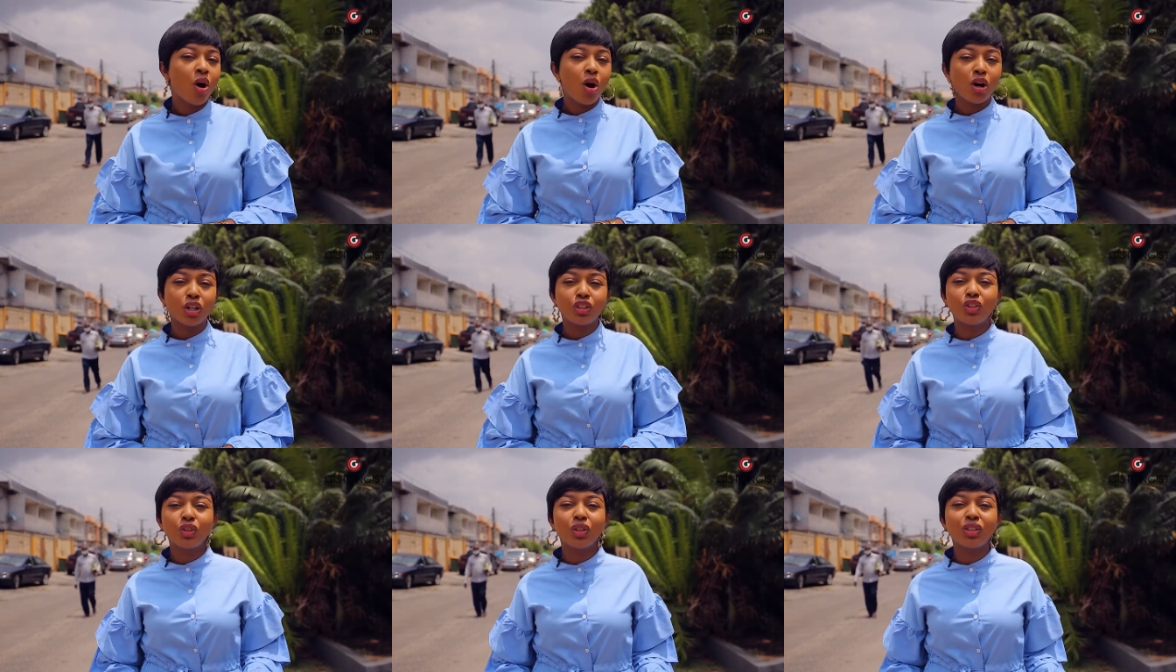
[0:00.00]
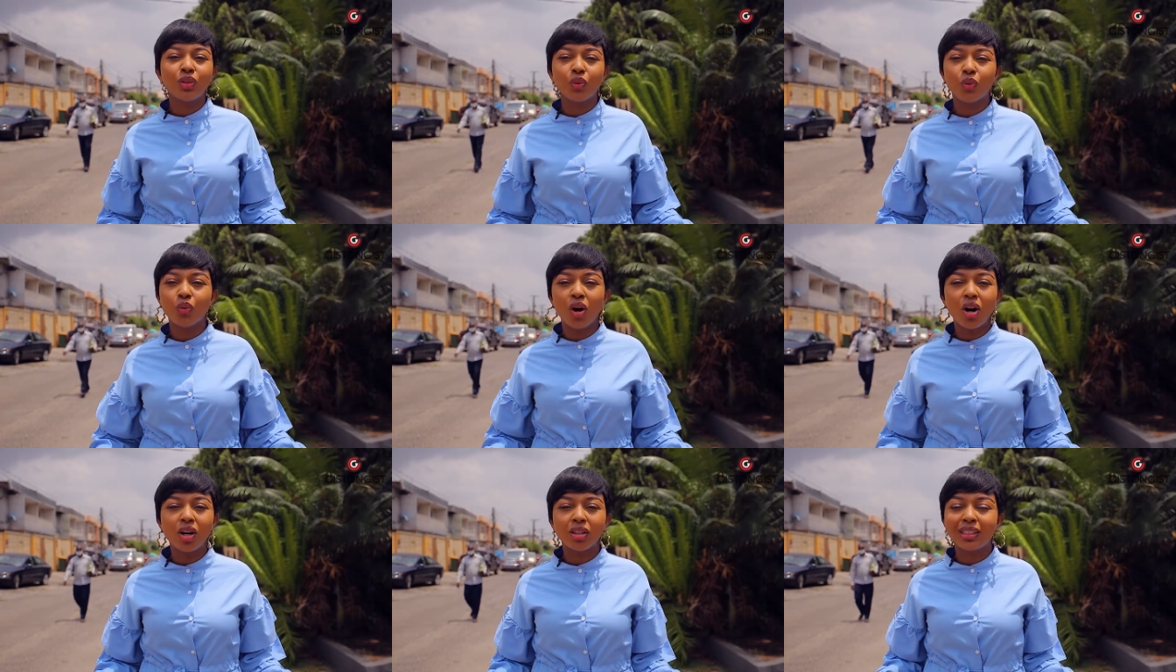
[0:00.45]
or show the
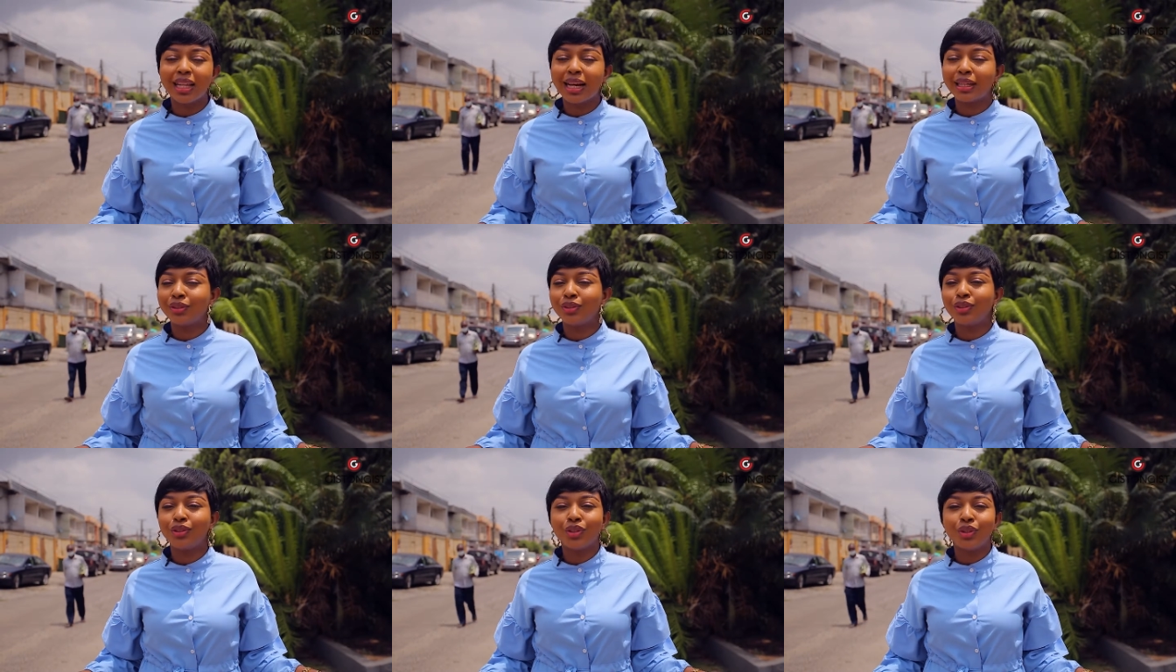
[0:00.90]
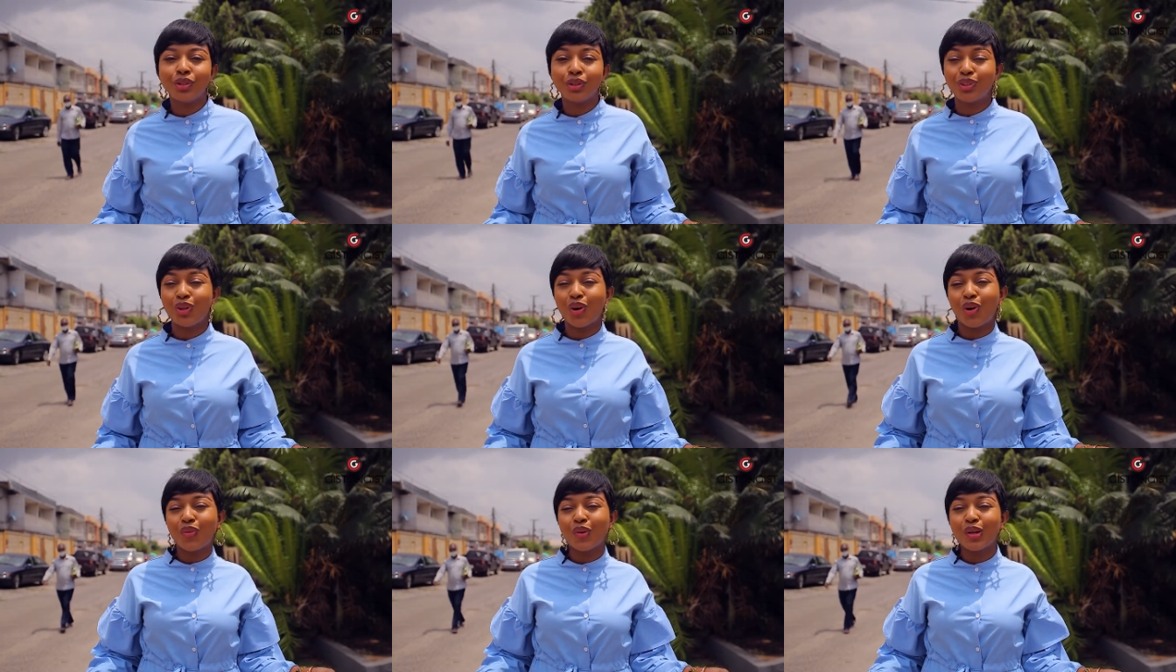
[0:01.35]
world that, you know,
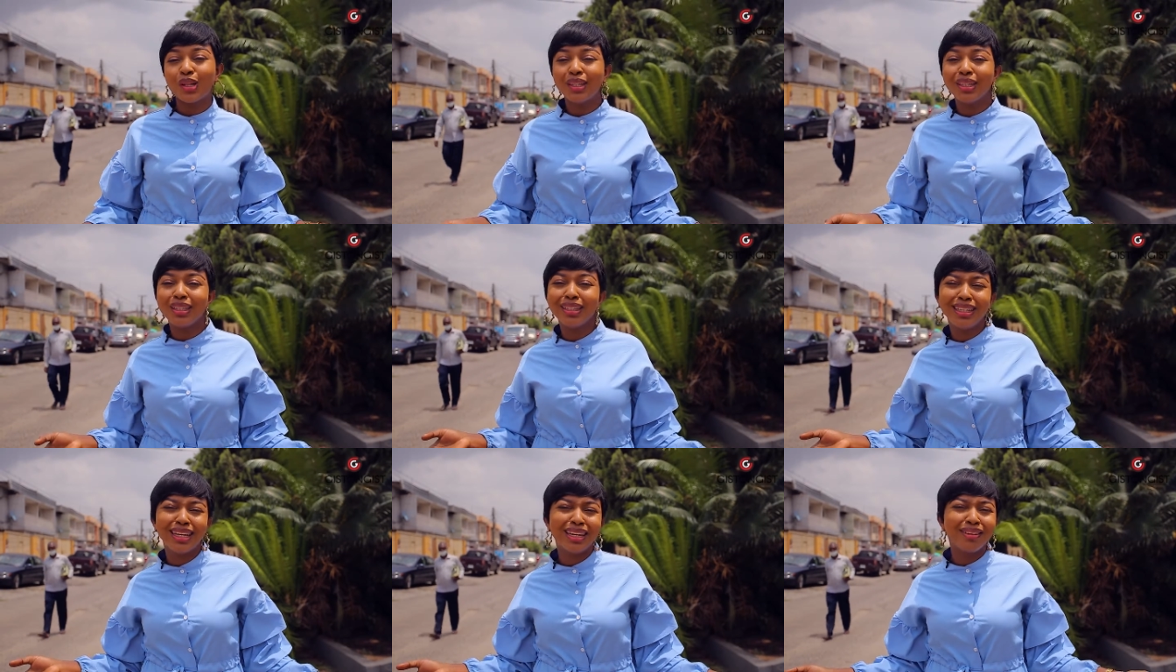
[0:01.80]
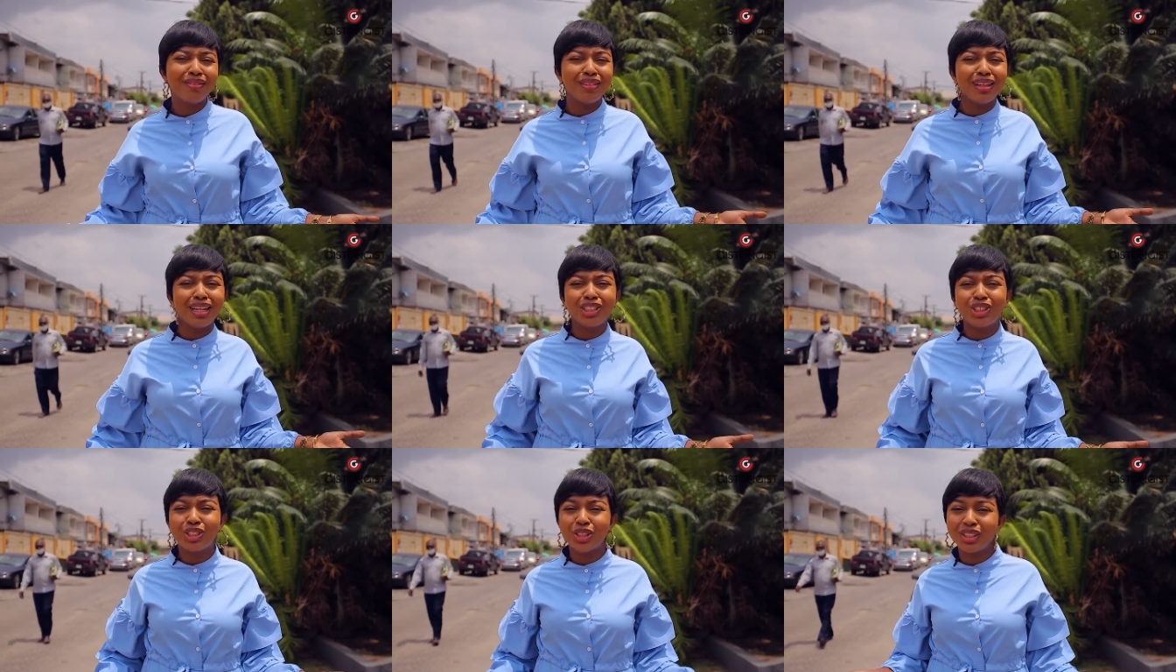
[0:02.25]
you're in a
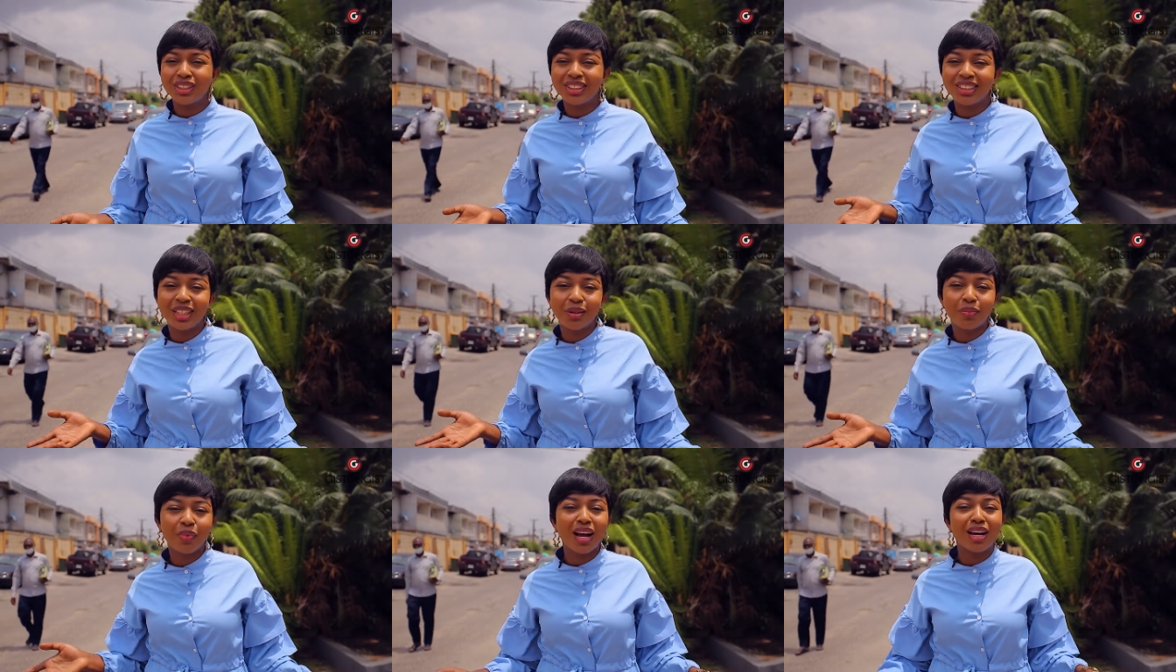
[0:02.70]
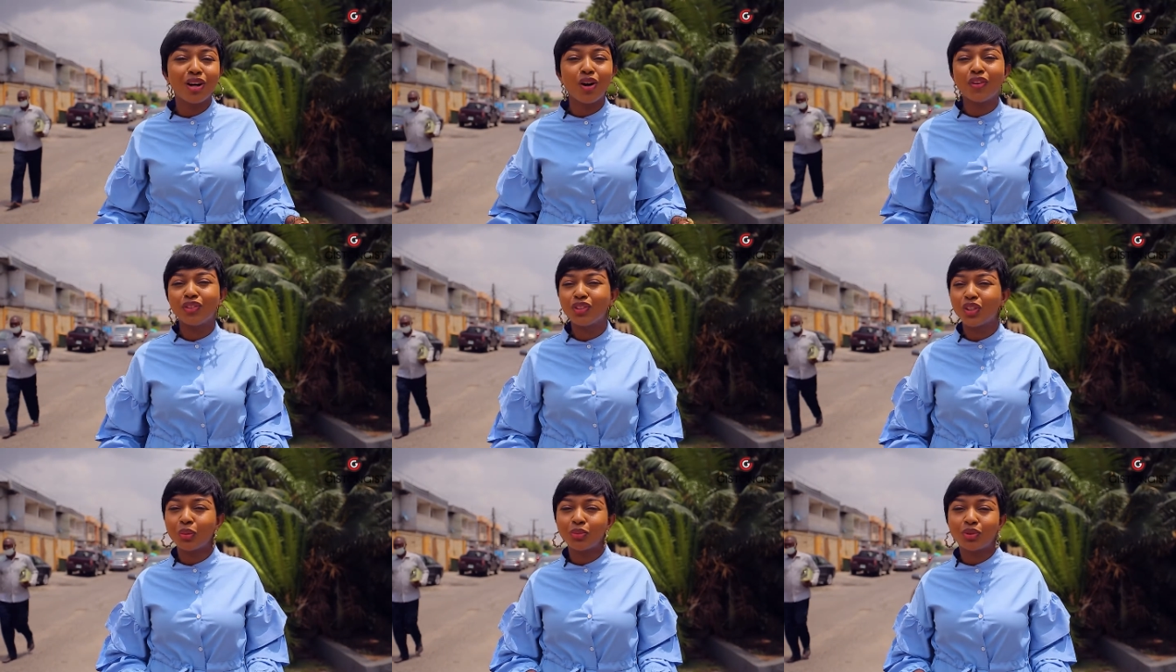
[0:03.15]
relationship
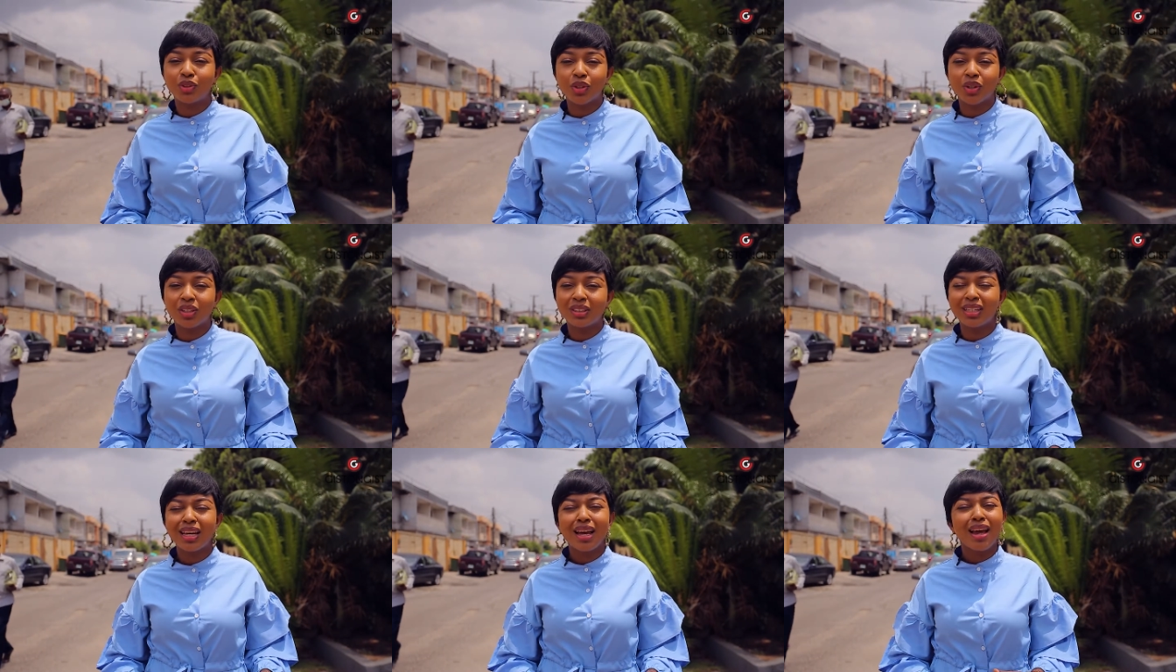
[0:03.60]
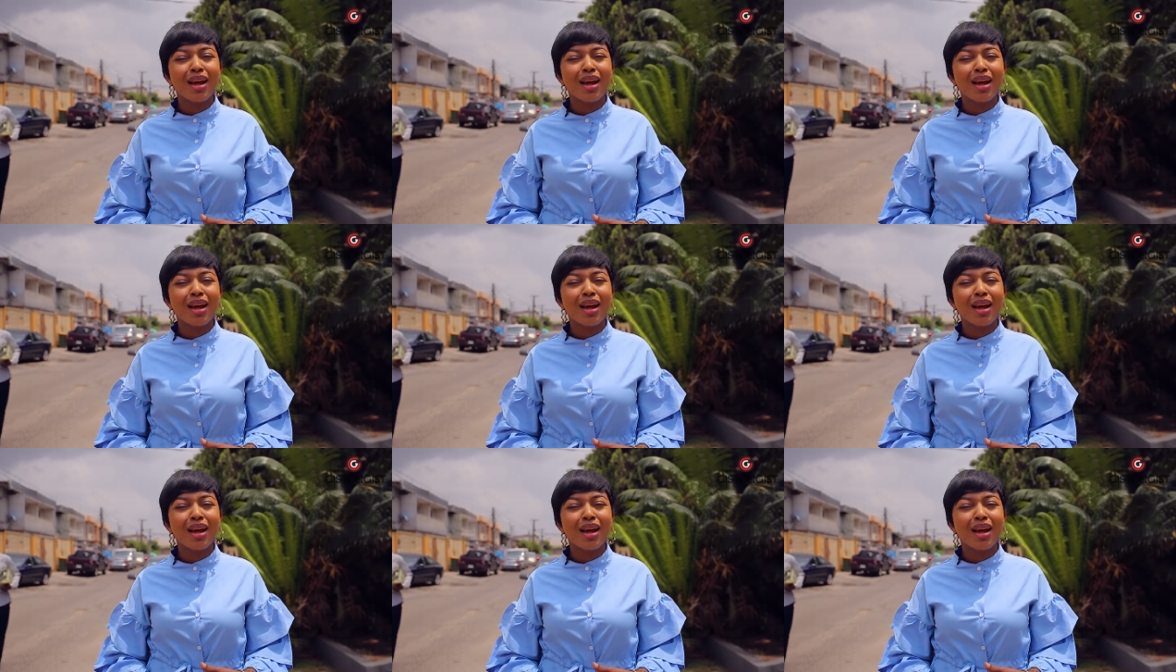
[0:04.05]
of some sort,